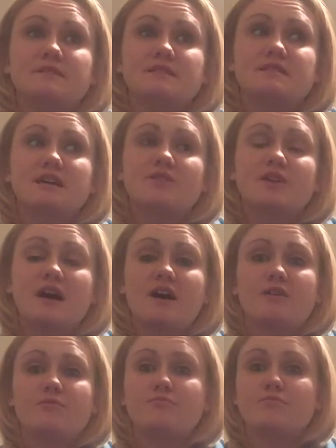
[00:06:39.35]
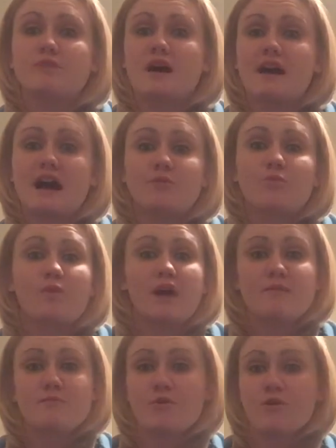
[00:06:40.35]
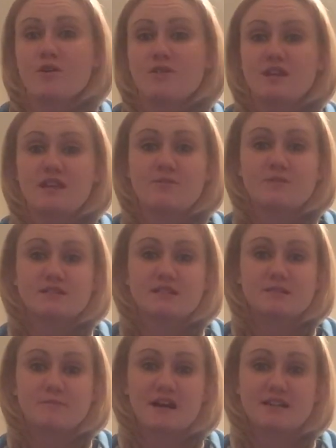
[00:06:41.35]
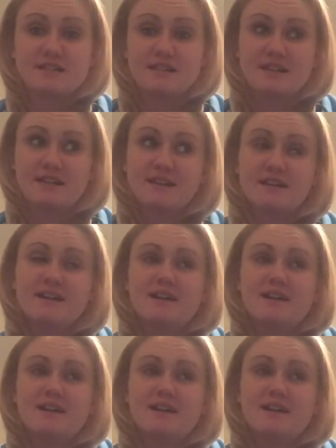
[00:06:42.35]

said that I had way more than he was expecting,